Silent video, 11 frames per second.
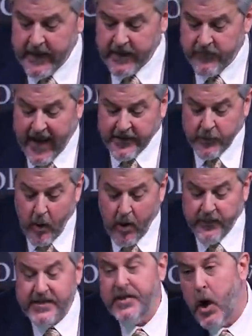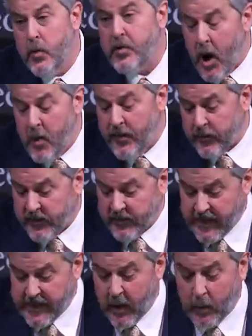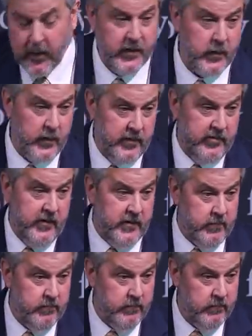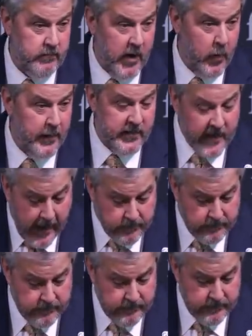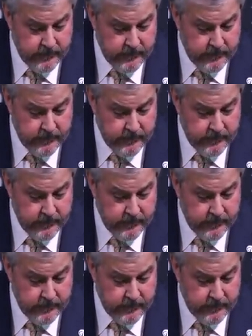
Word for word: In fact, you often don't know there's a sinkhole until it just opens up.